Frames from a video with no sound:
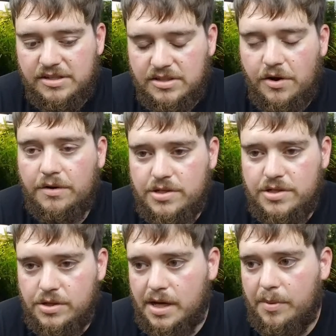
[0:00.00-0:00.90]
talked to a
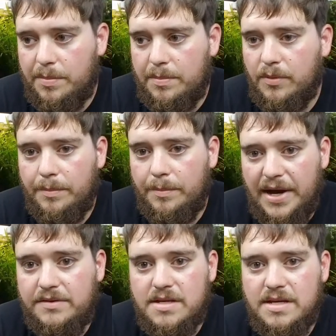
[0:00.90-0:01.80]
couple people
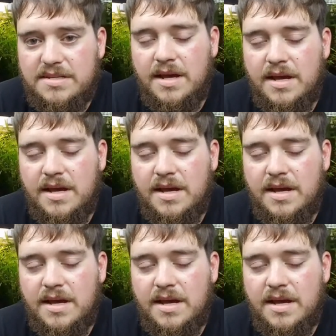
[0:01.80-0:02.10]
about this,